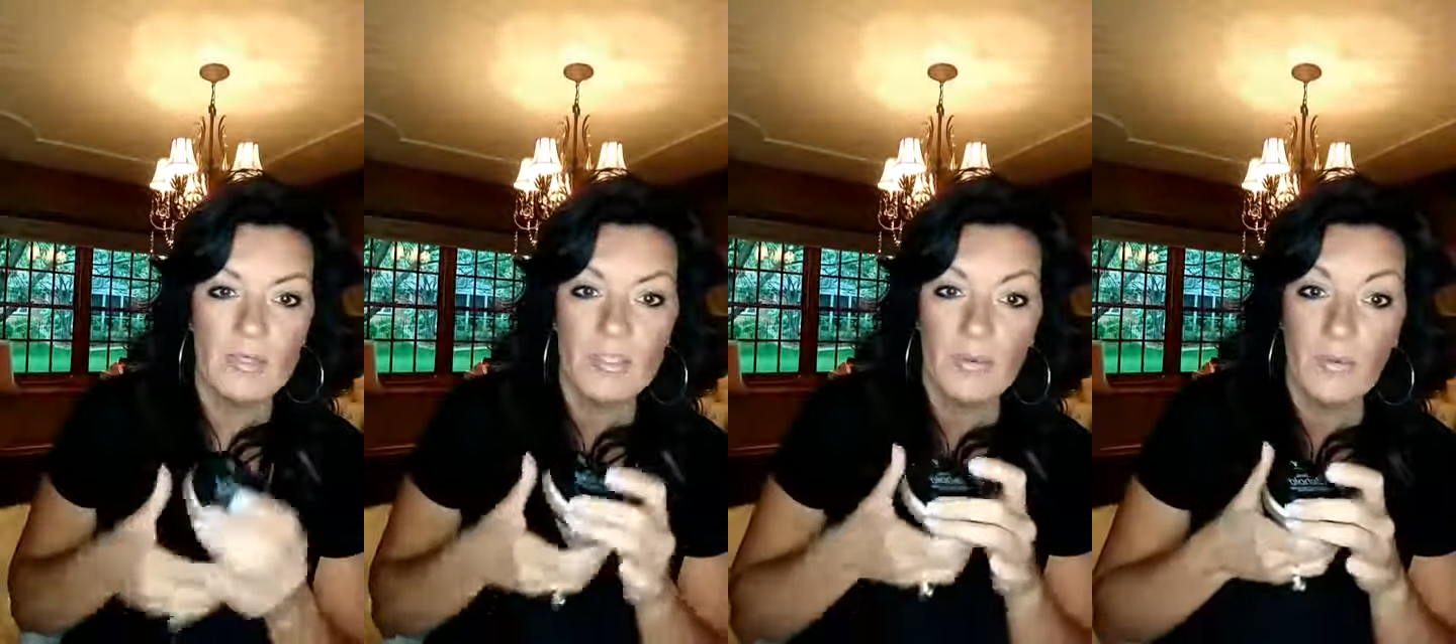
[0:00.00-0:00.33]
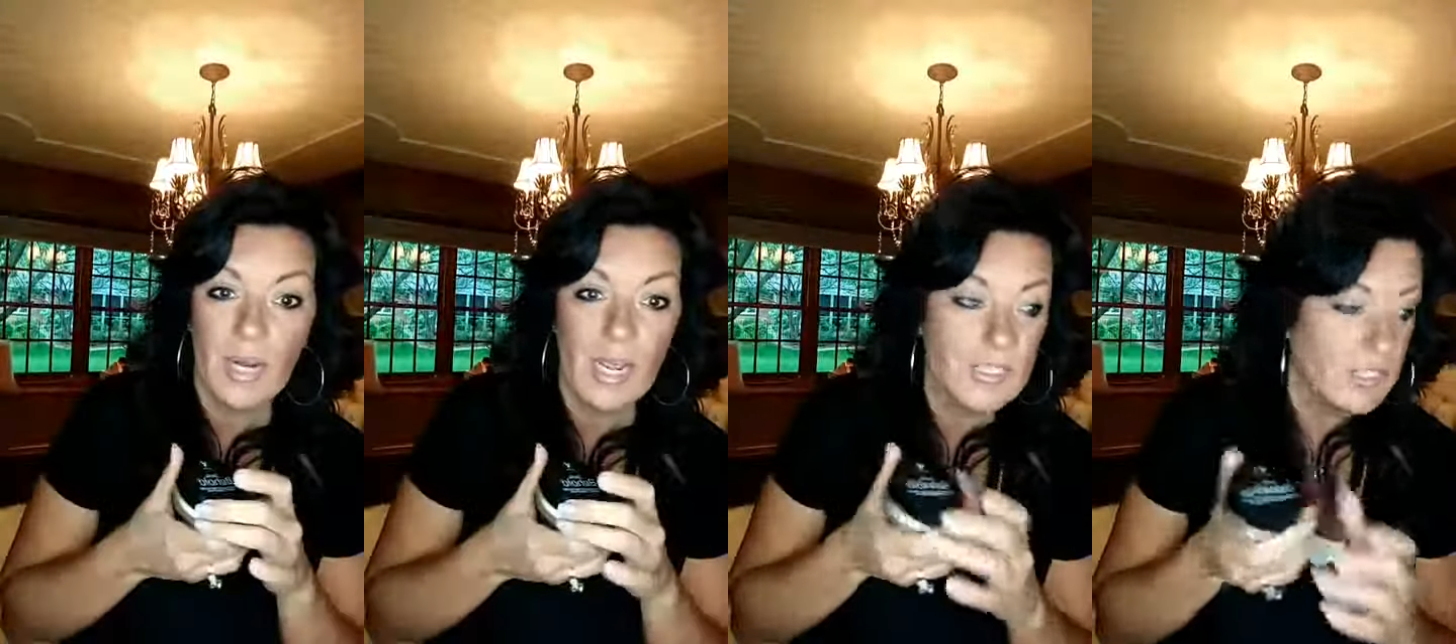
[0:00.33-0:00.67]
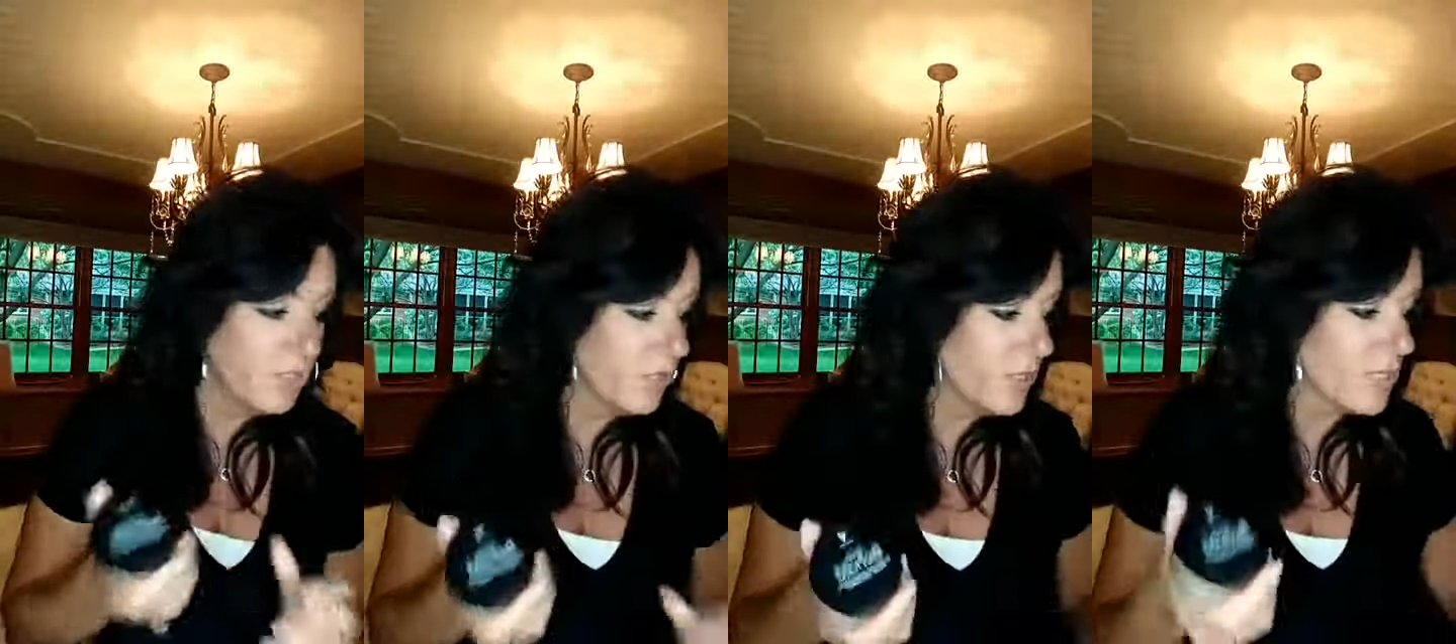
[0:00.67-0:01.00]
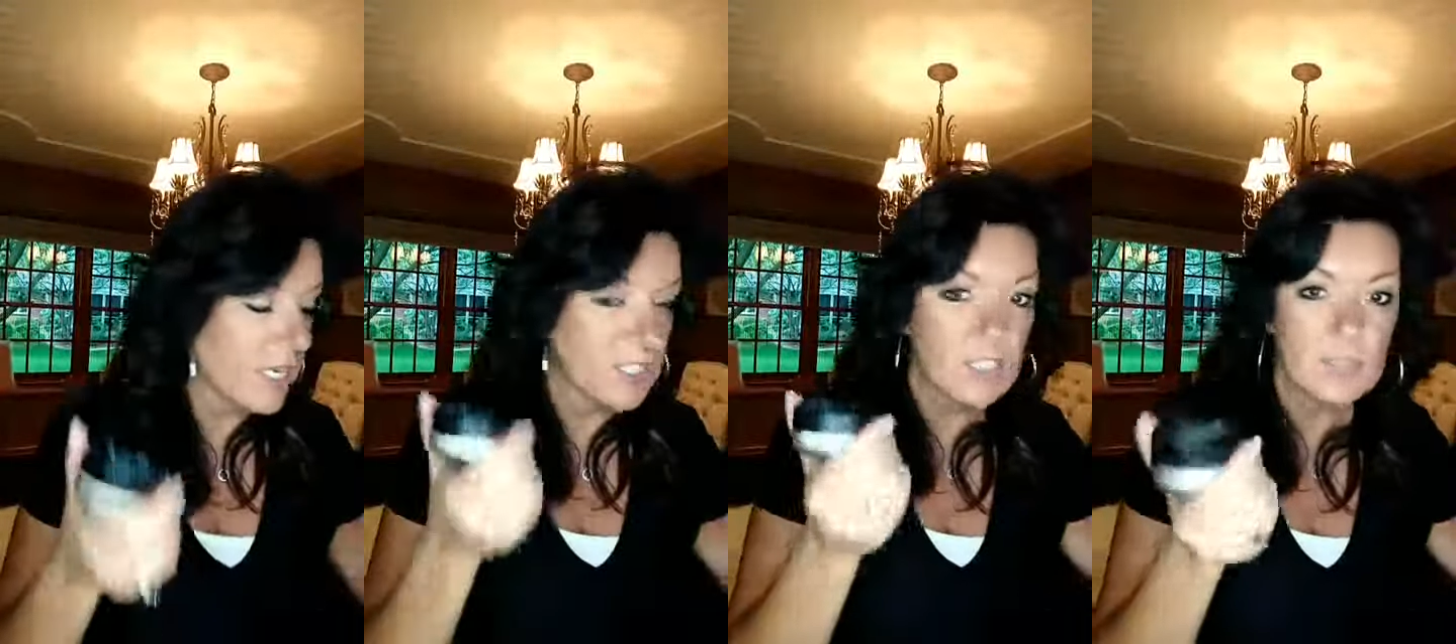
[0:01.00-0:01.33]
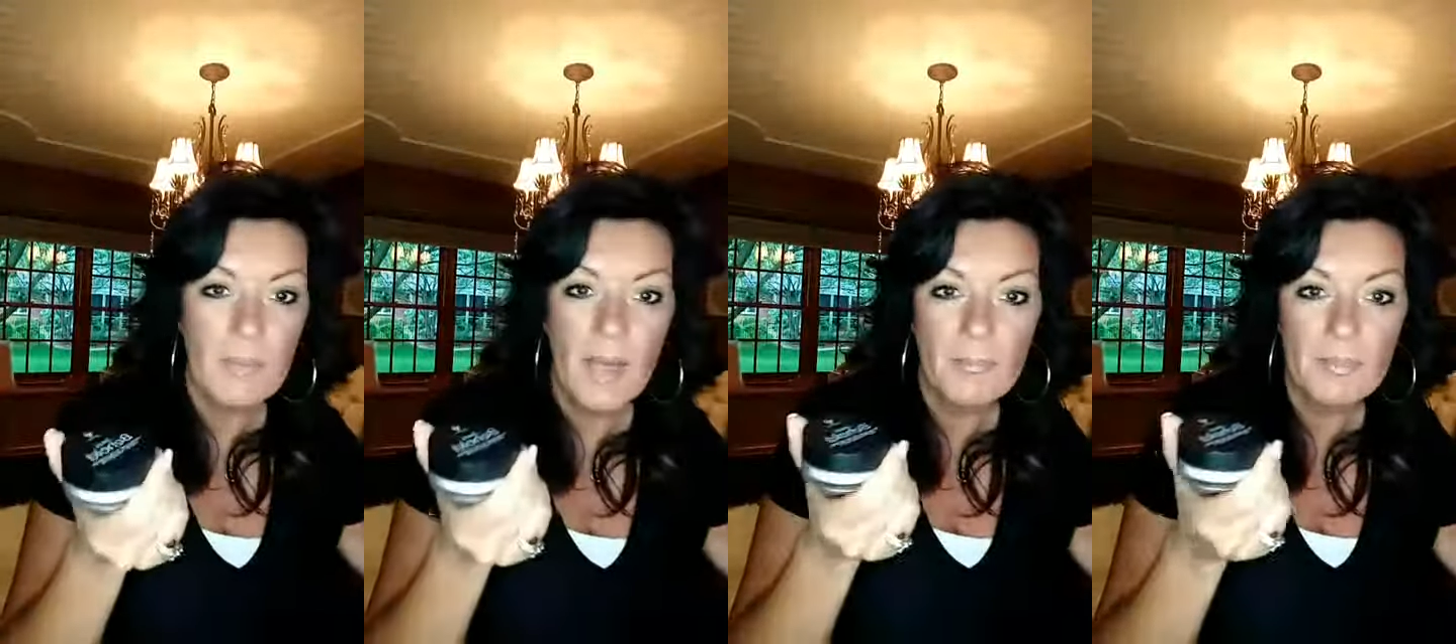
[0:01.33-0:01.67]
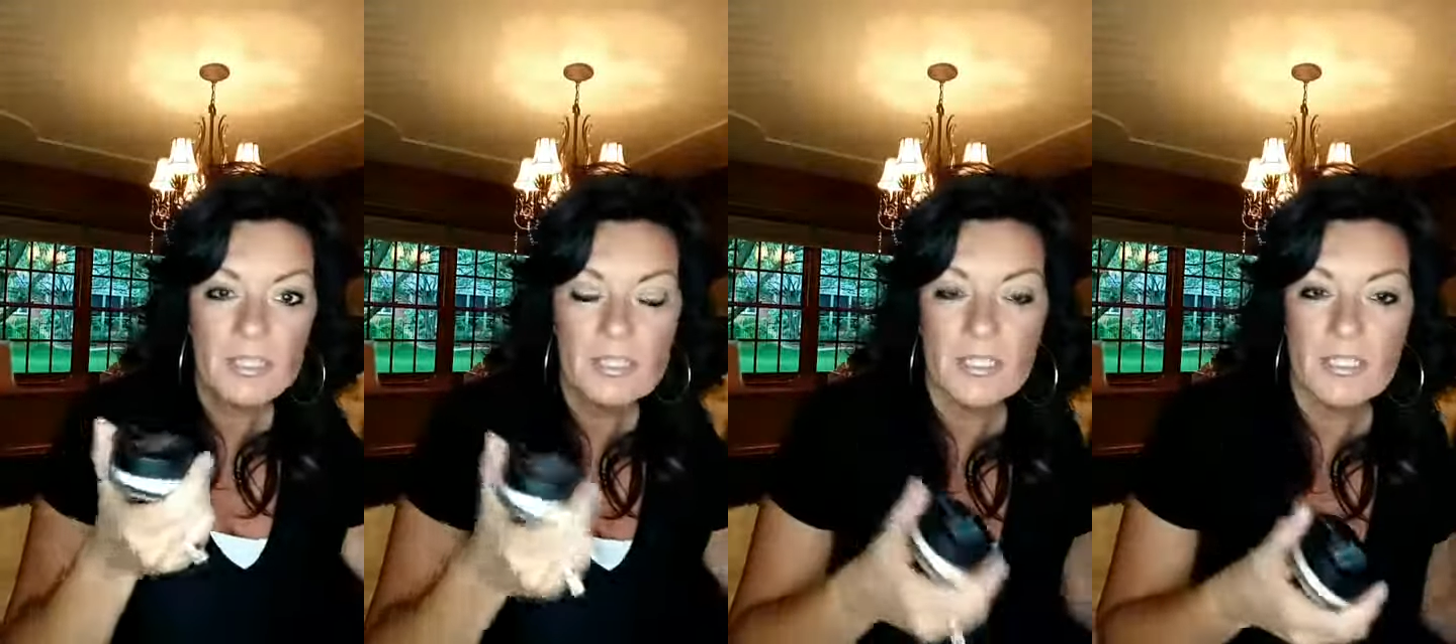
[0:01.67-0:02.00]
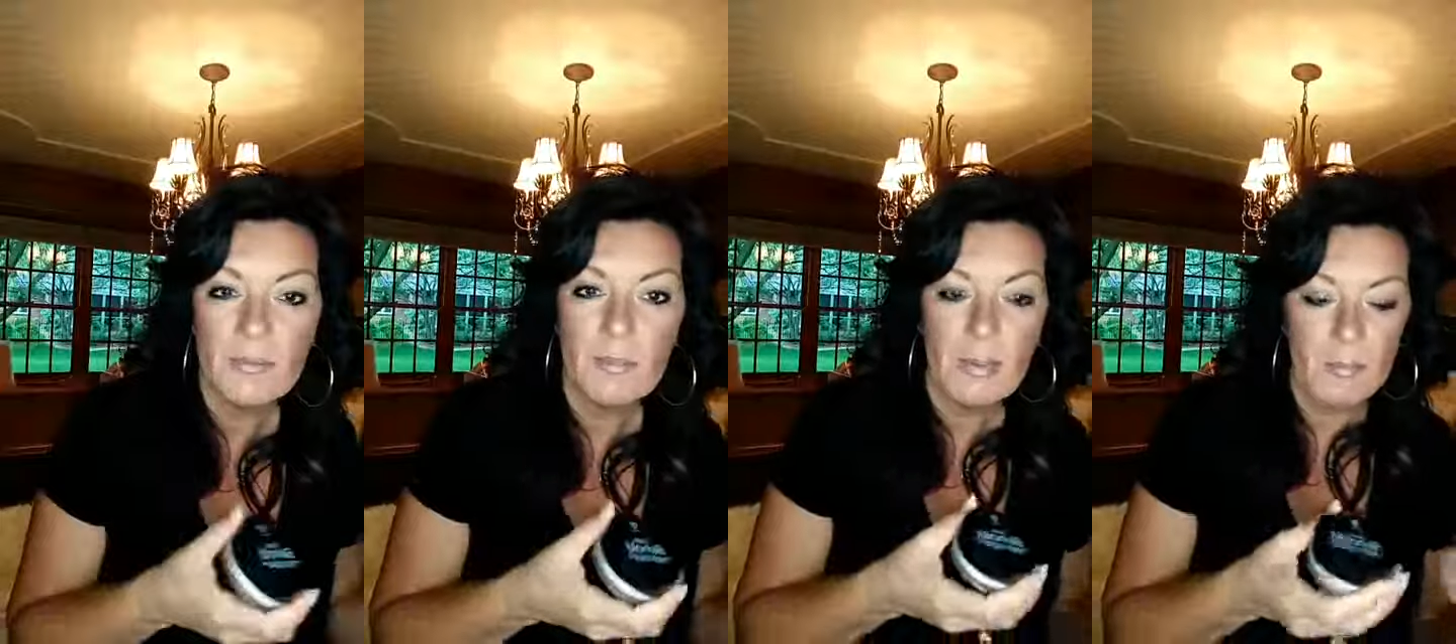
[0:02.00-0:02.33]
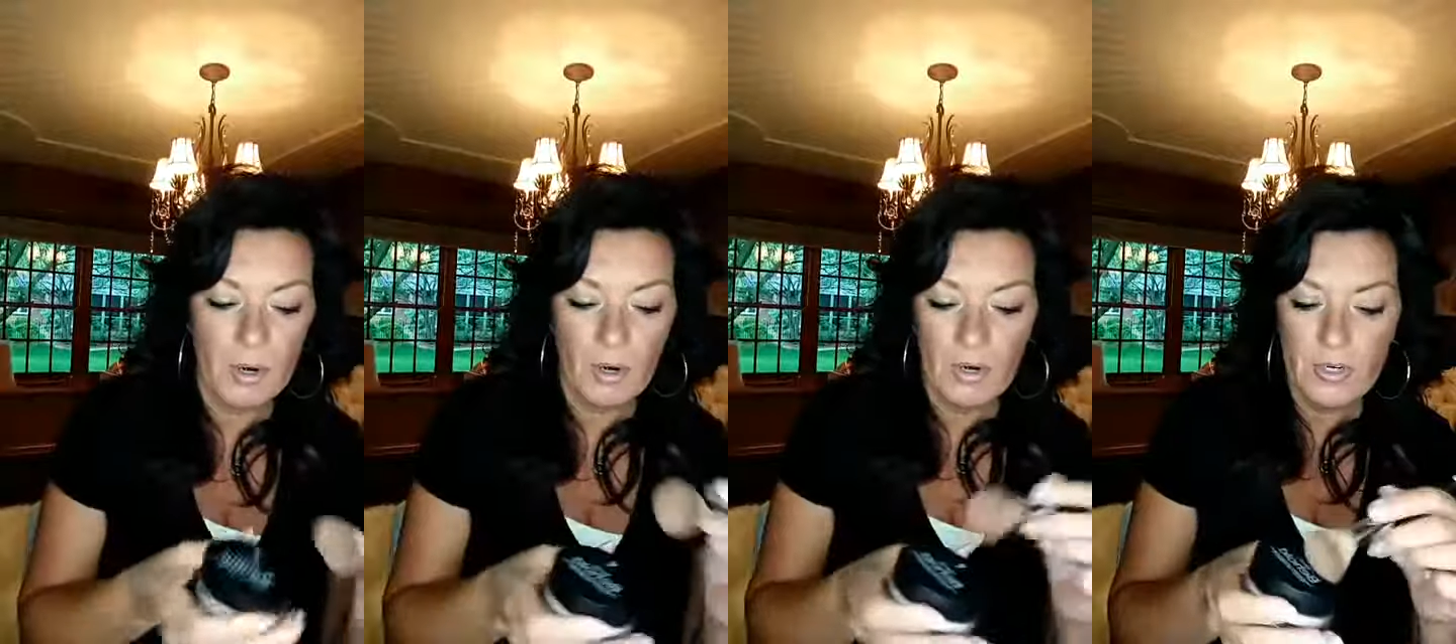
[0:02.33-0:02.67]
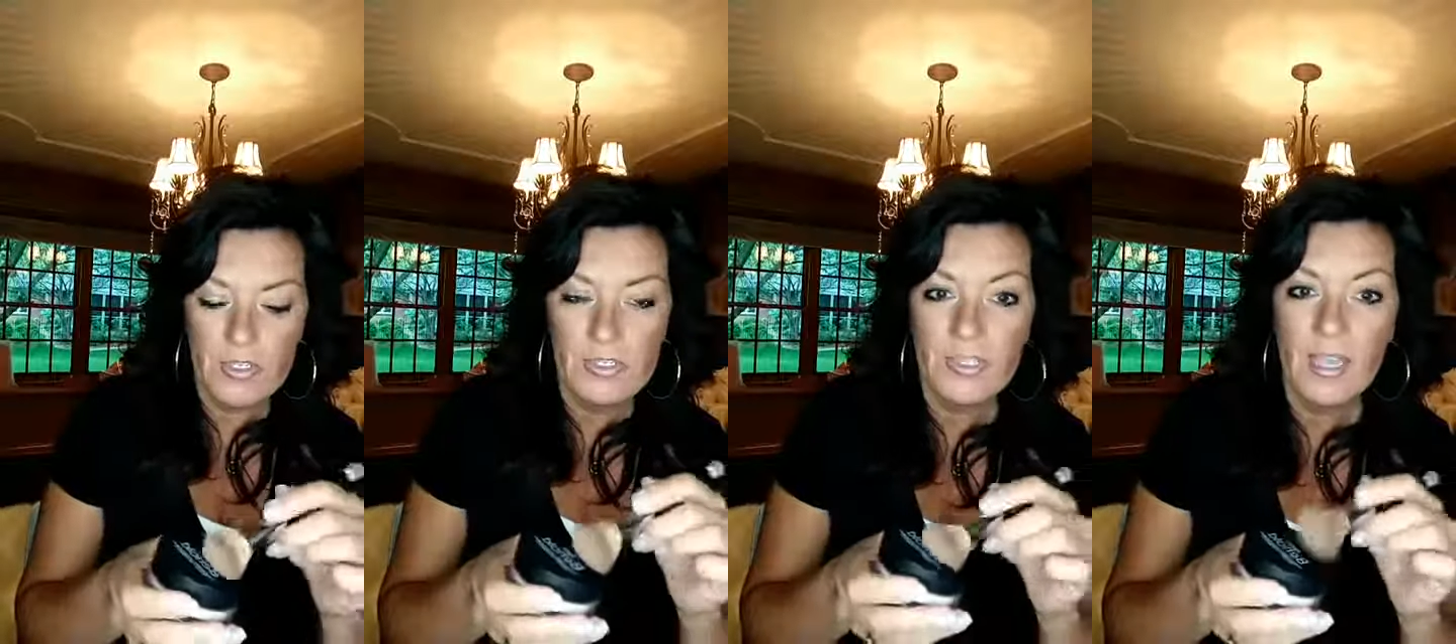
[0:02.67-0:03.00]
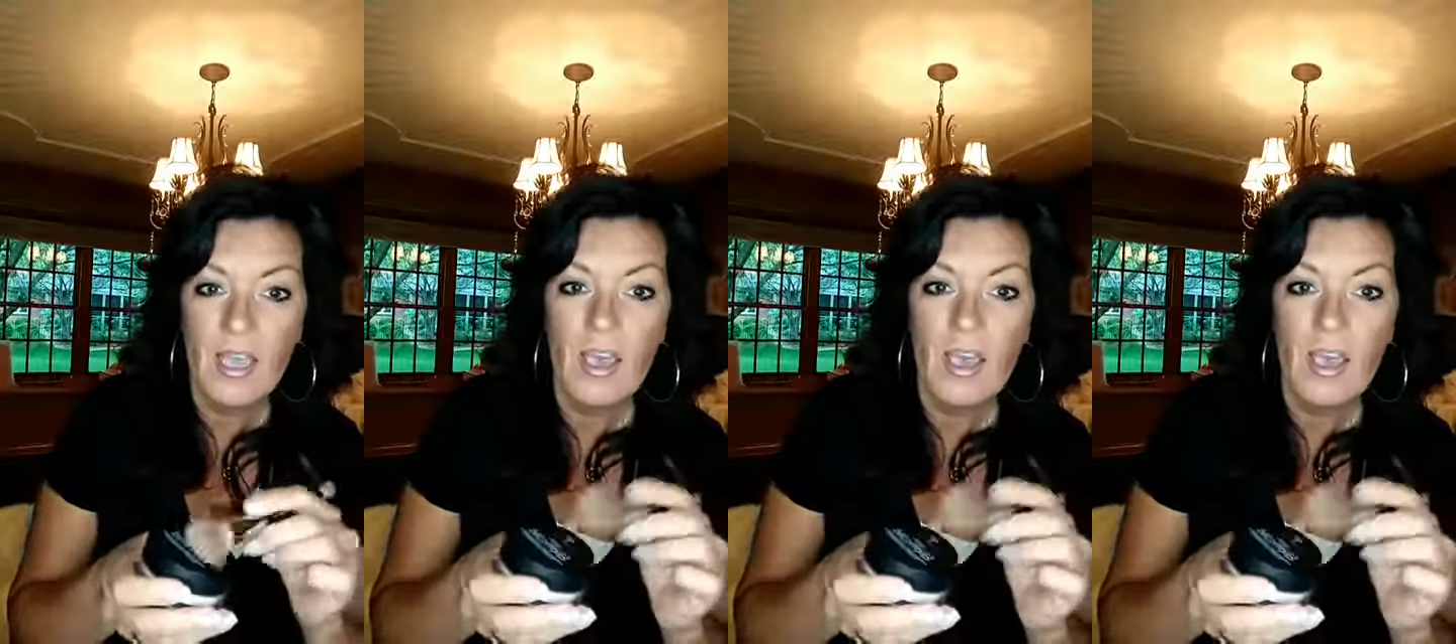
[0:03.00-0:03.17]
So, what I do is I just pop this into my purse,